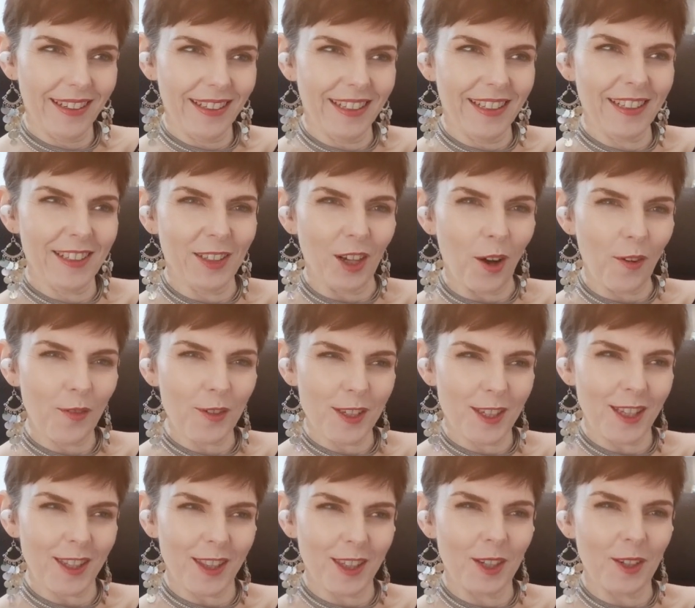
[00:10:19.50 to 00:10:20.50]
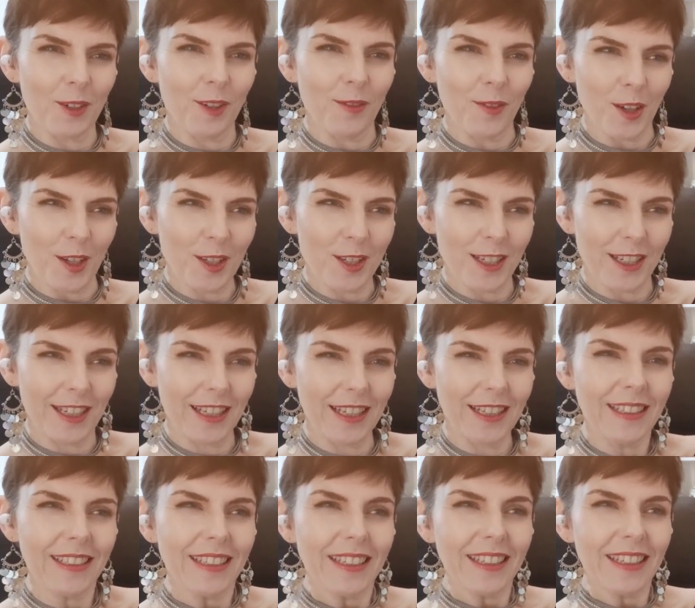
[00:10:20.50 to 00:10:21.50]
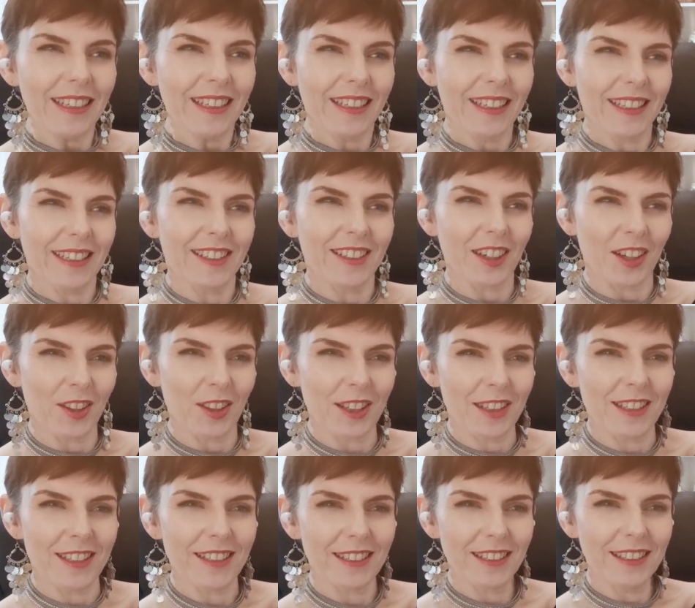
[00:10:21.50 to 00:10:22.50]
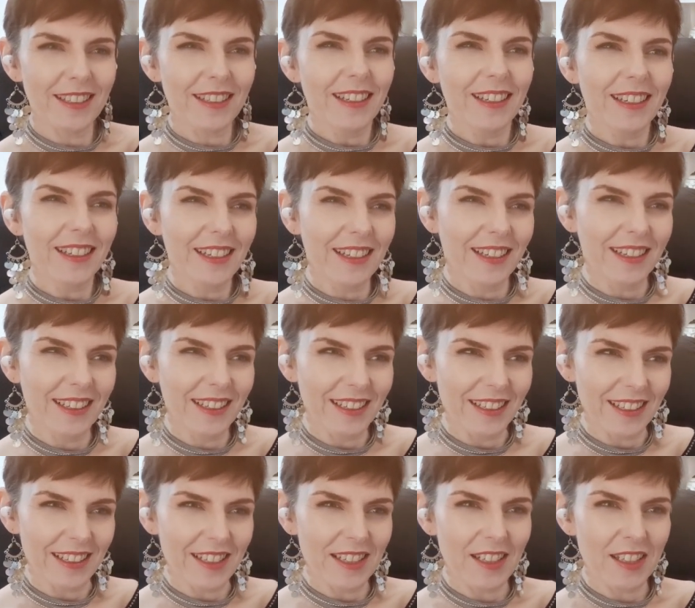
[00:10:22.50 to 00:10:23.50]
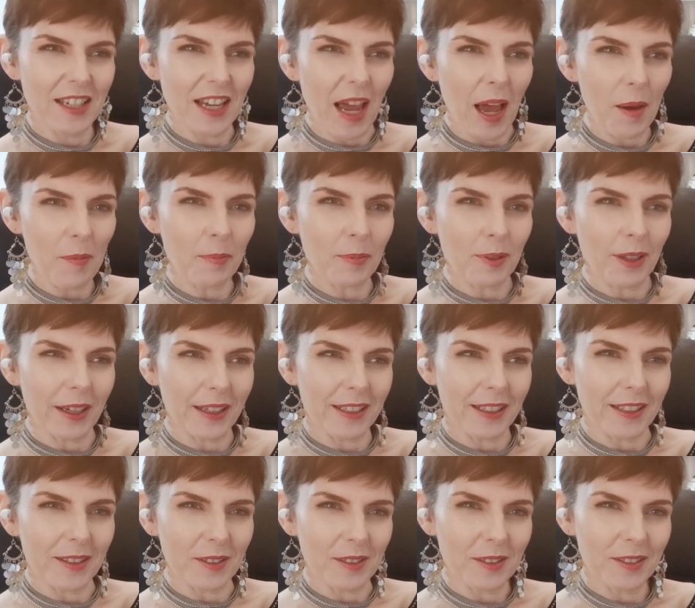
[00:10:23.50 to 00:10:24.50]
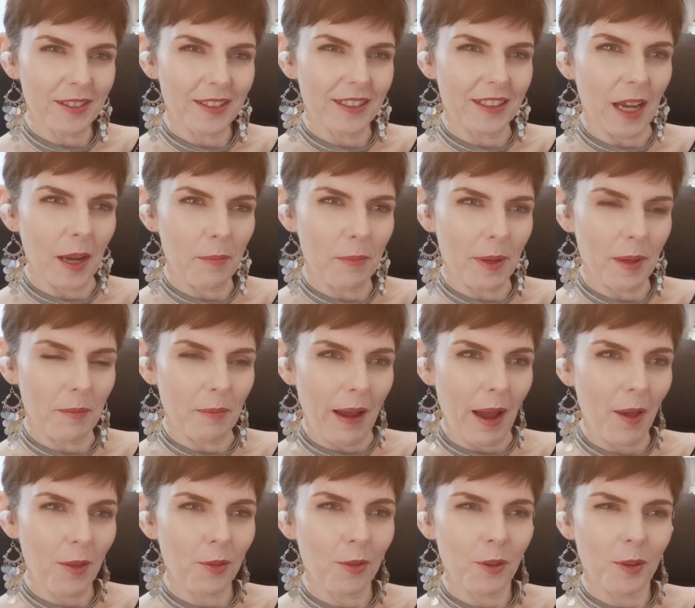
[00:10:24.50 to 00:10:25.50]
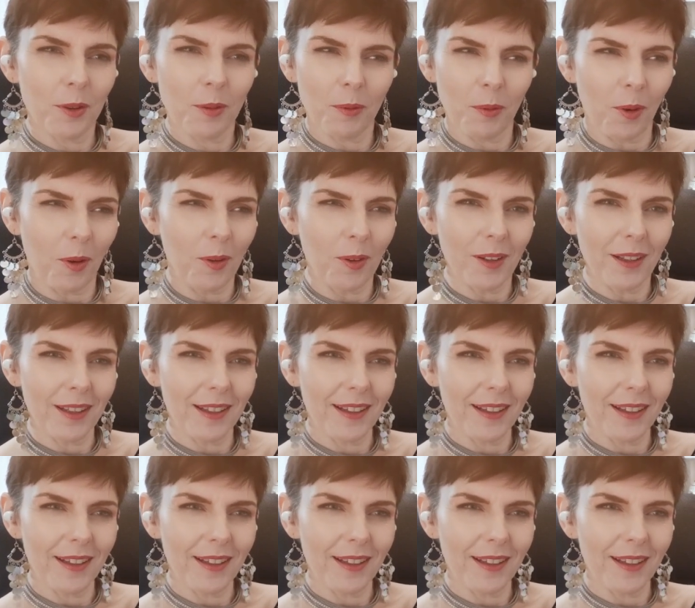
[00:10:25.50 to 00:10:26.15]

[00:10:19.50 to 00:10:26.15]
in his office at the university? He's got this this tap like a gaping mouth on the wall.